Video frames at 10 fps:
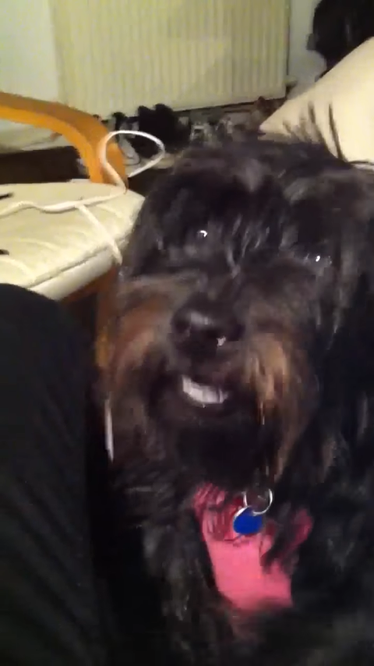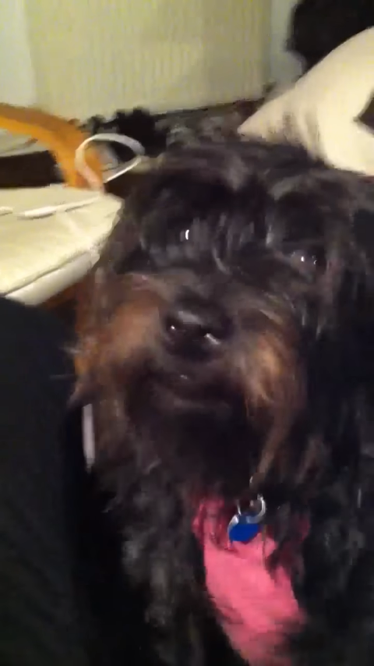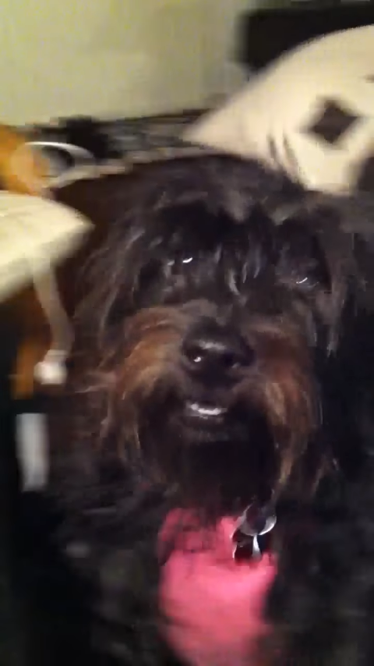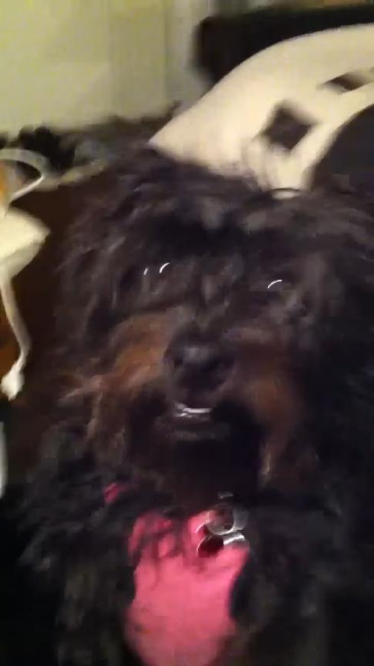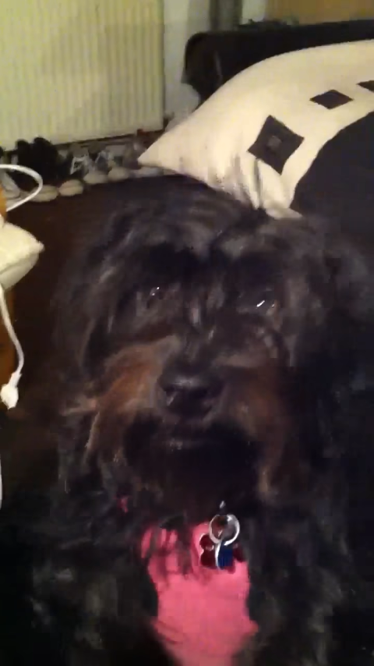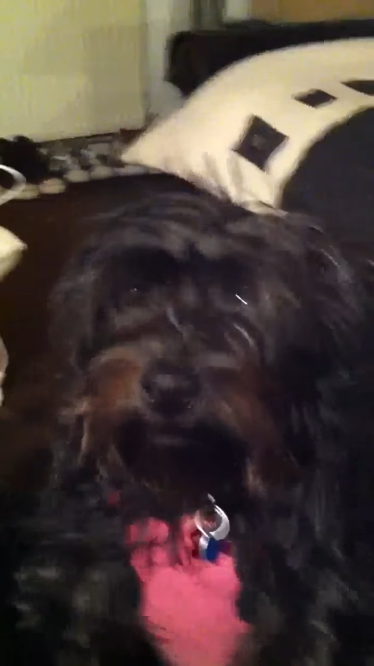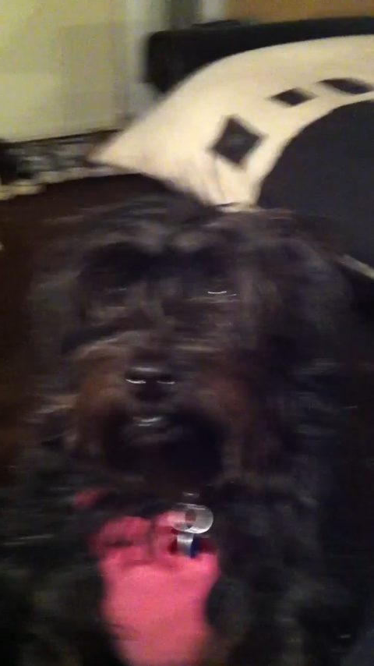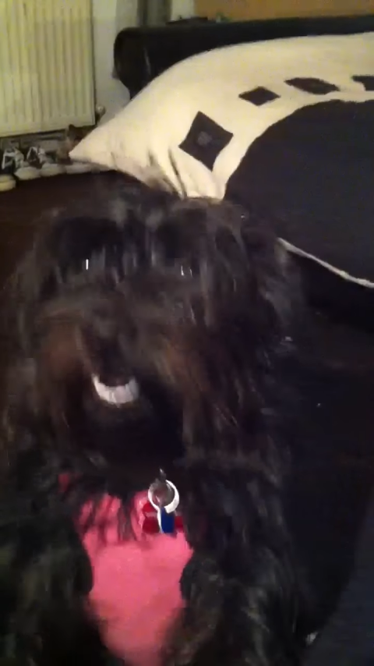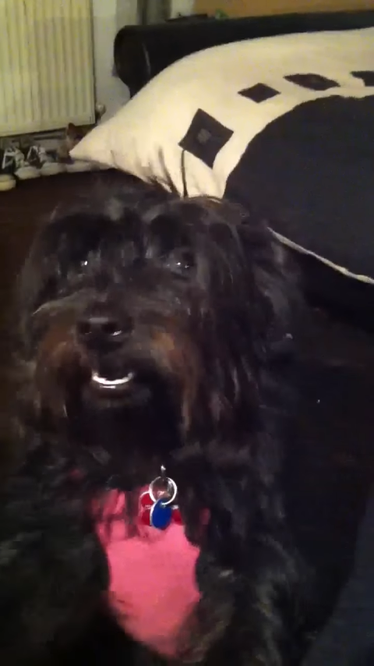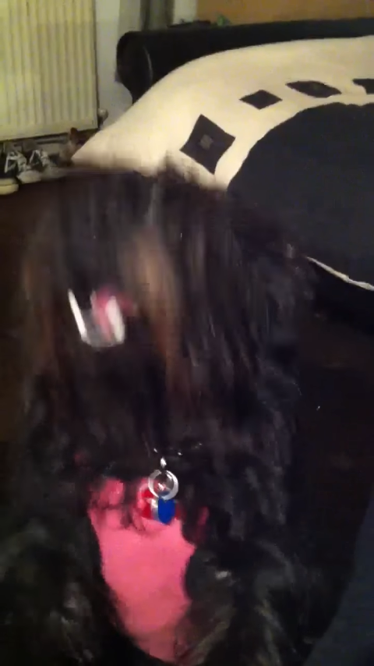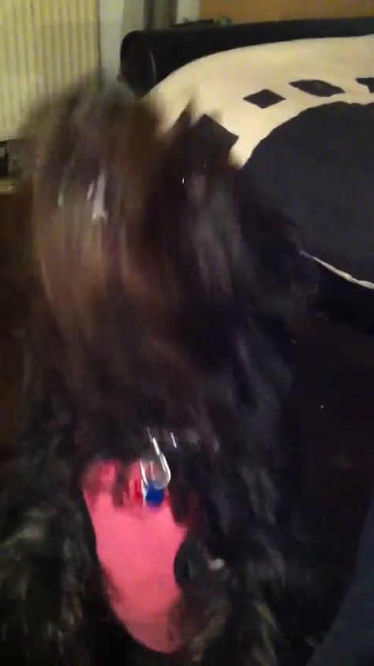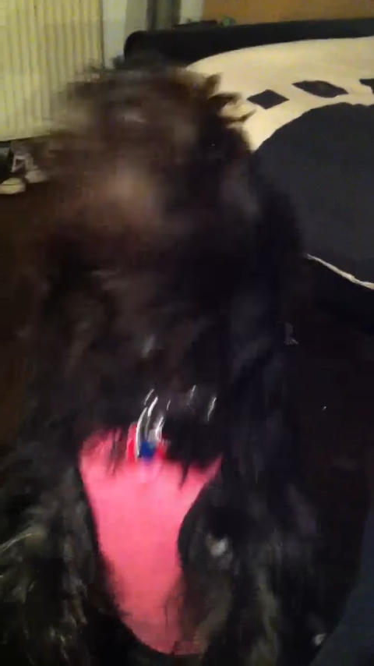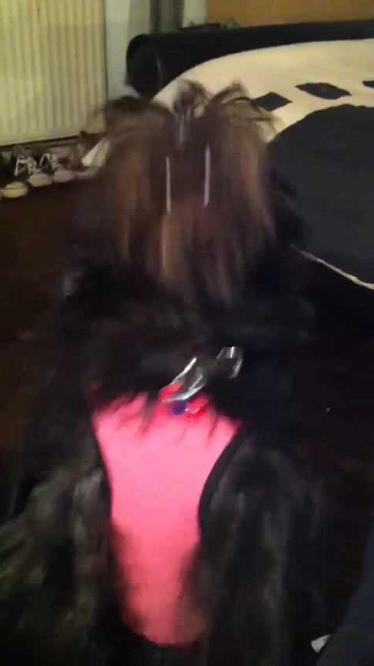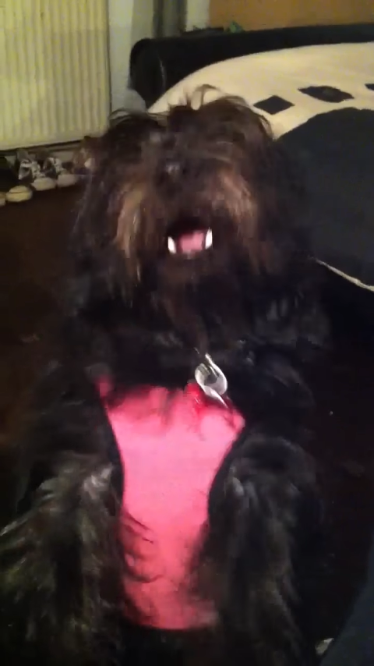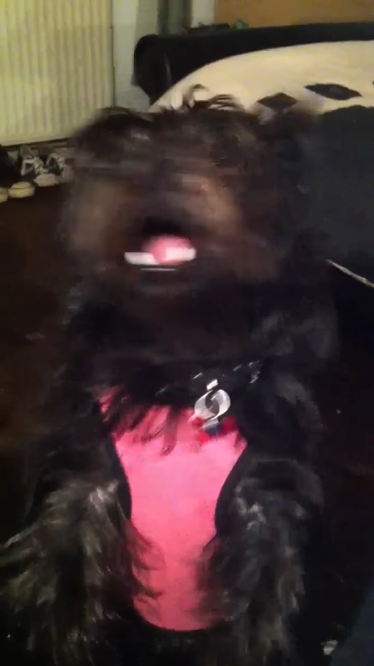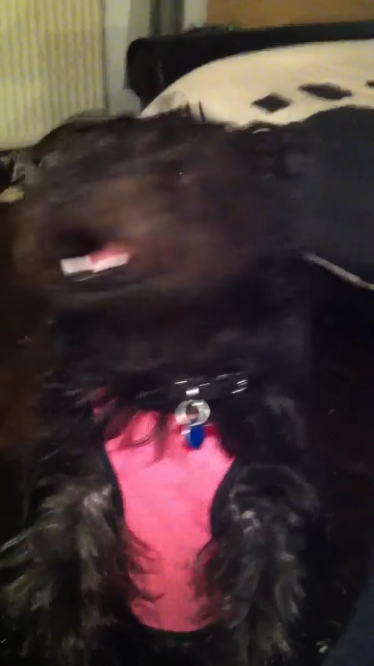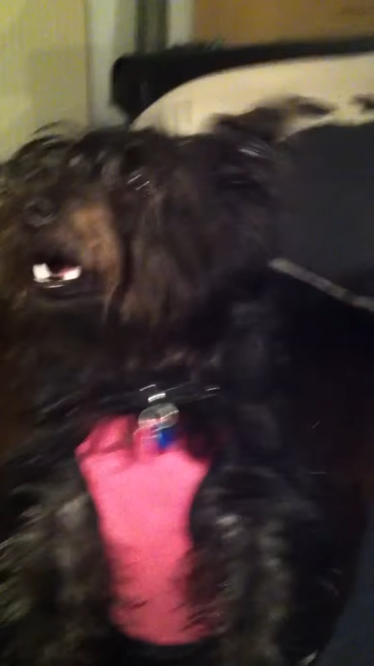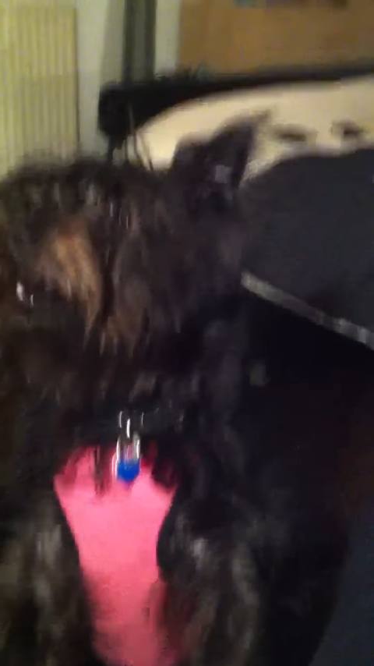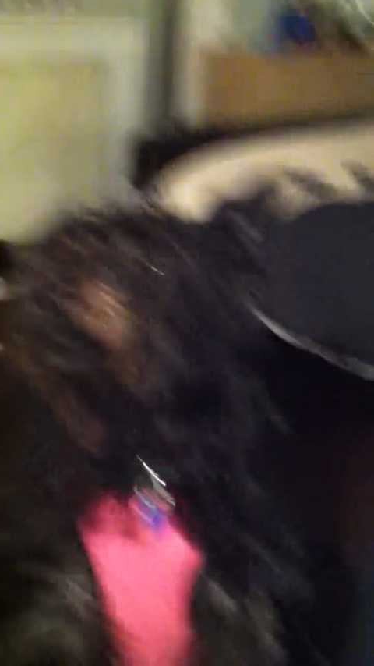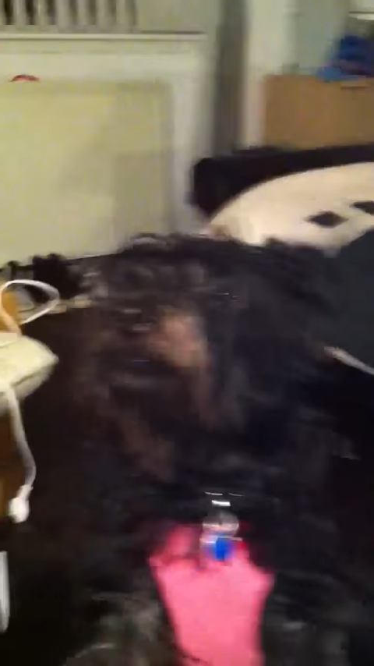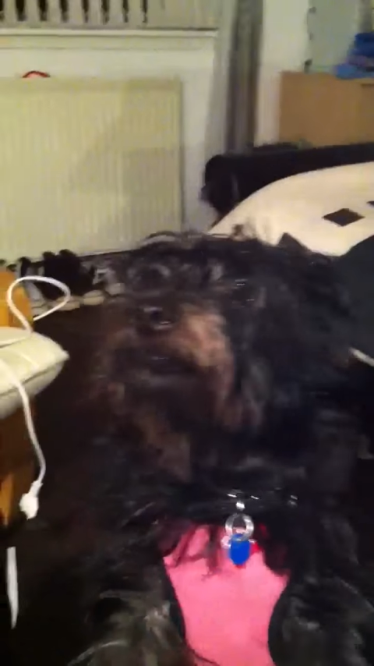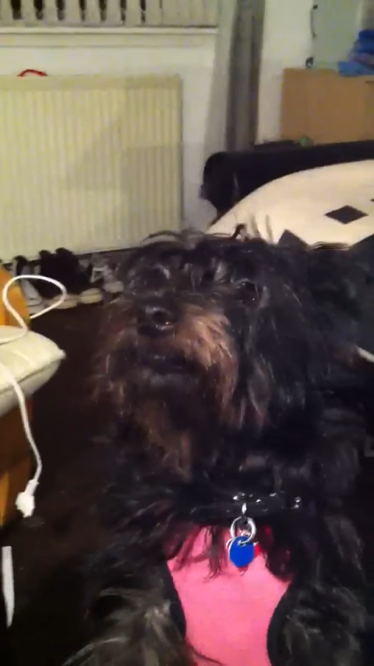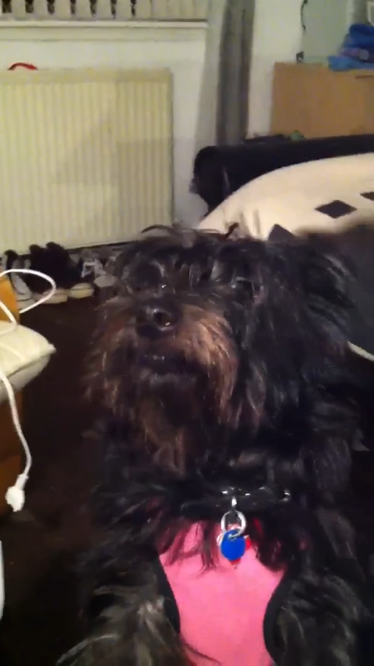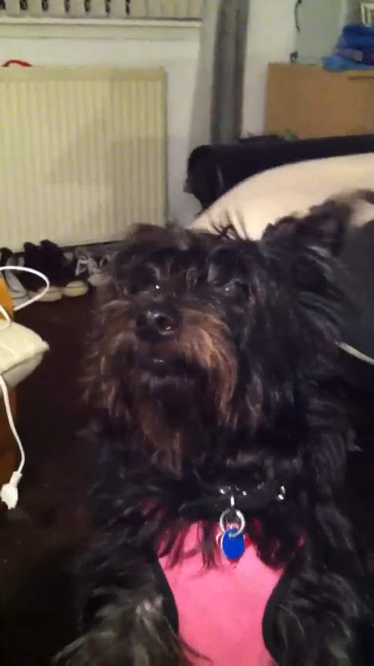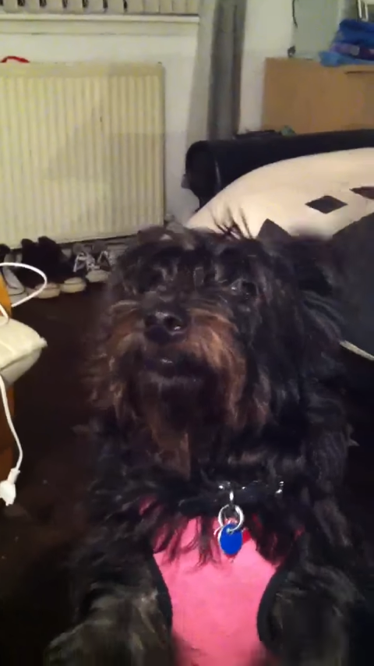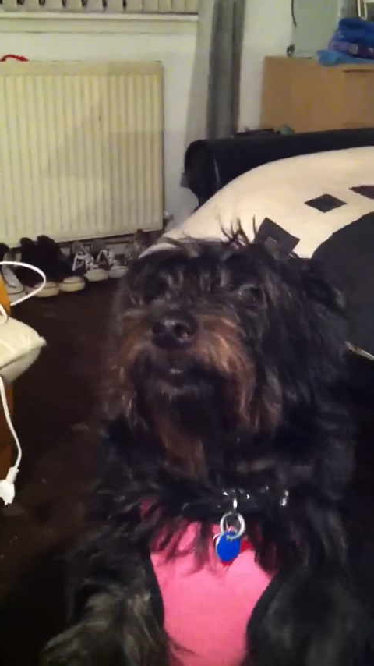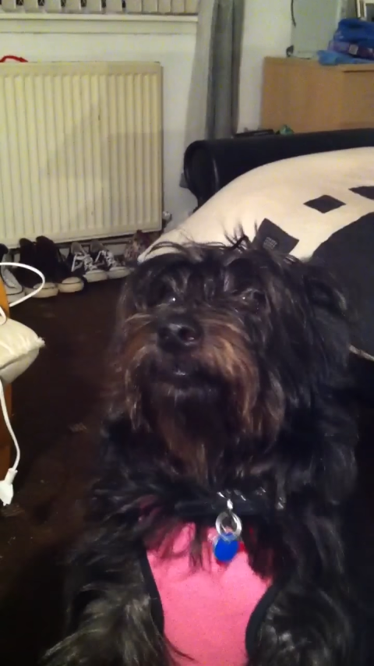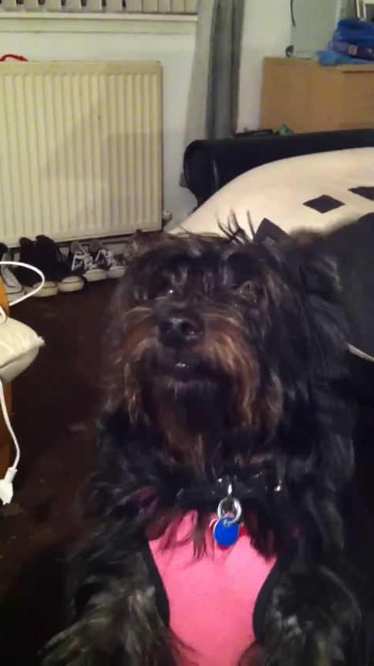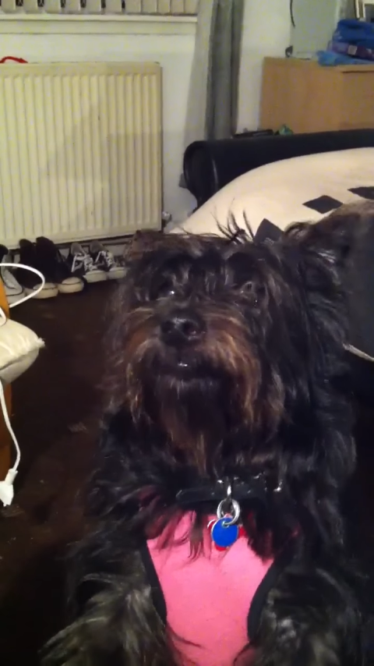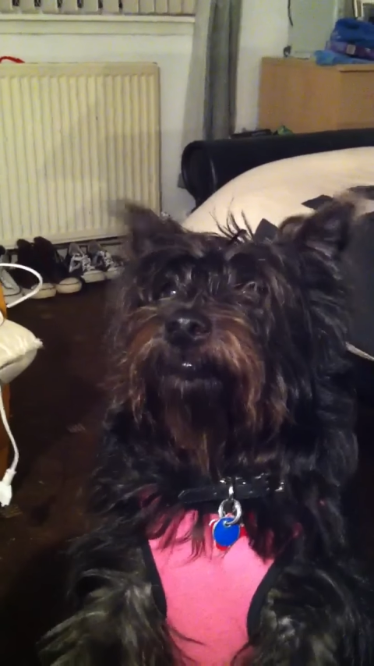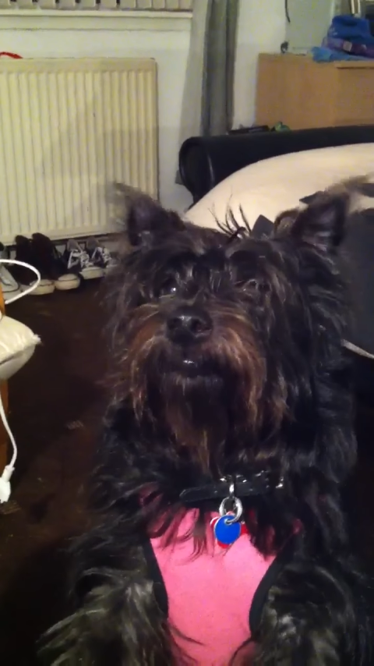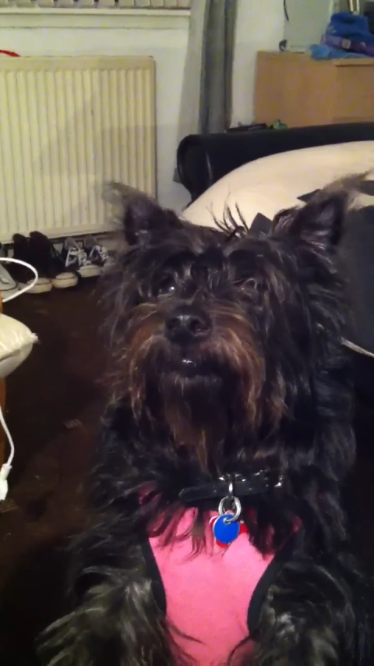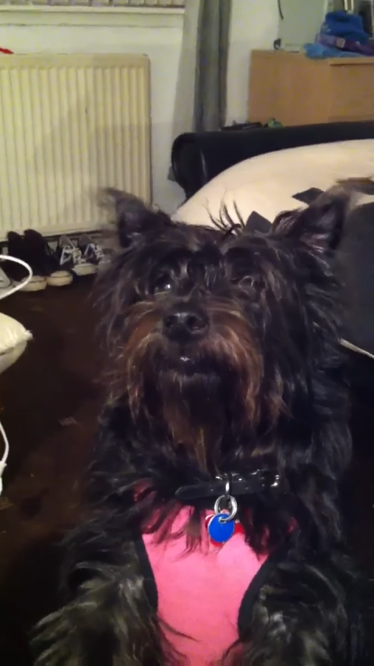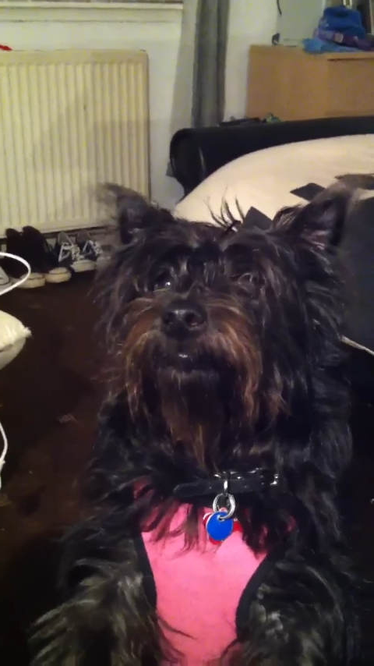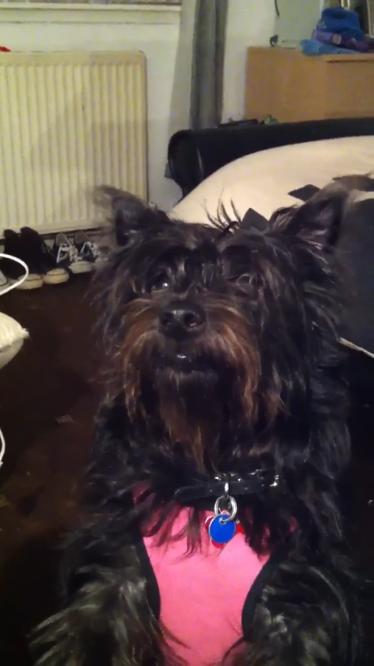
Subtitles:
[unreadable: no face in view]